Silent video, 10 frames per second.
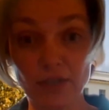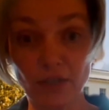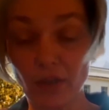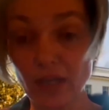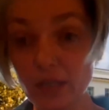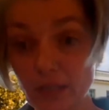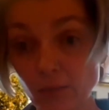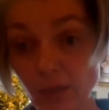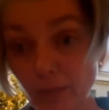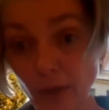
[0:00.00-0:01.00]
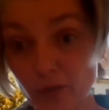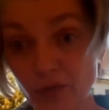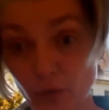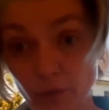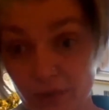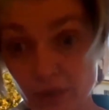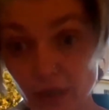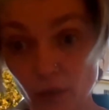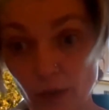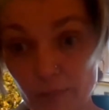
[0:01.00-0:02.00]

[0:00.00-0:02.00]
so they could simply post to a particular